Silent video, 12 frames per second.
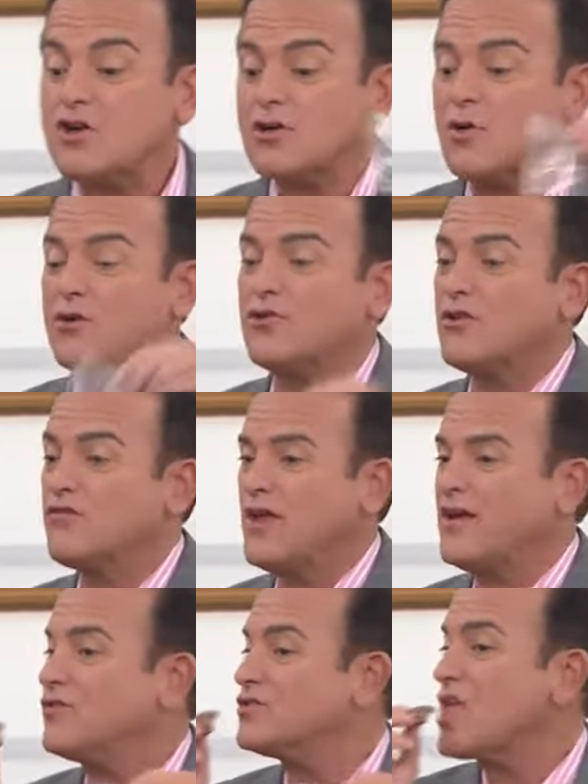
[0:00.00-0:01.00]
start going to the flavors. Okay, so they're
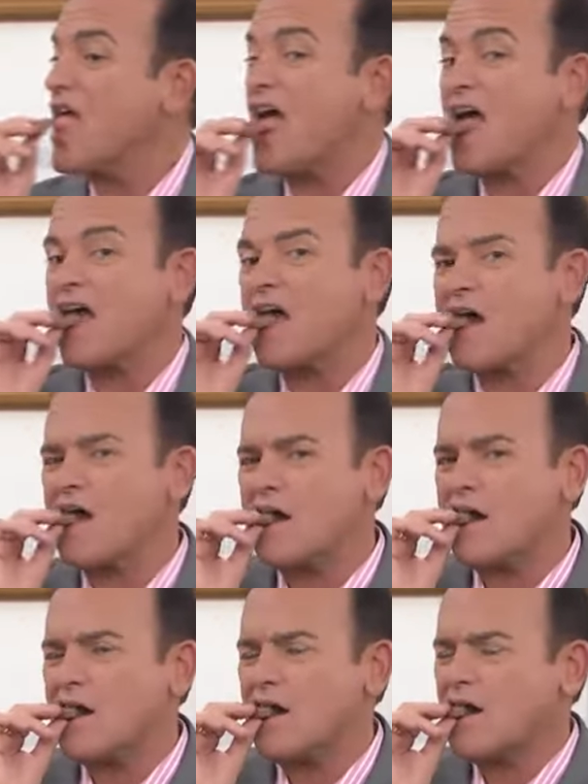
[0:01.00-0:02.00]
all individually
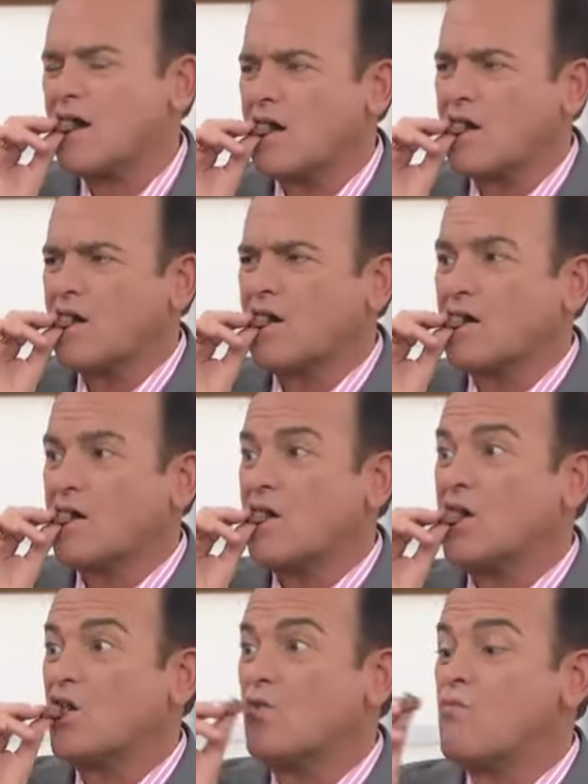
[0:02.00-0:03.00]
wrapped. So if
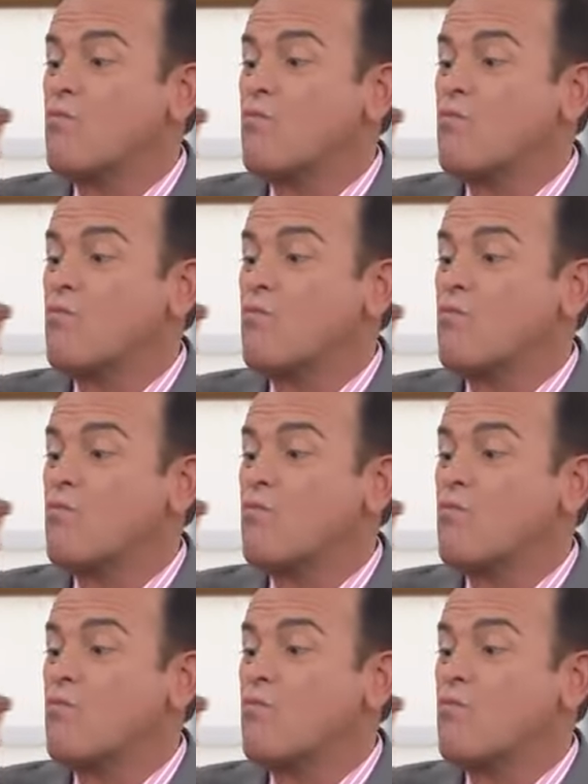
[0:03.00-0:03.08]
you love